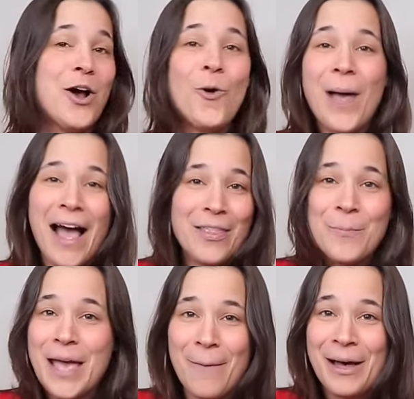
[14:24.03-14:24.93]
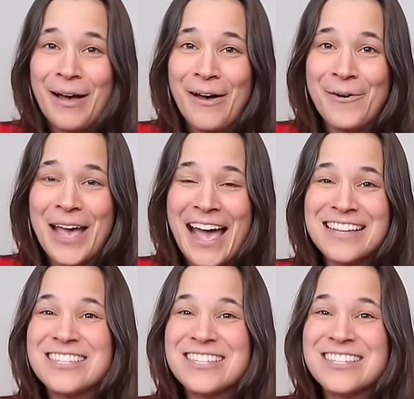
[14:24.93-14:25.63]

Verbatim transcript: Home Alabama, okay?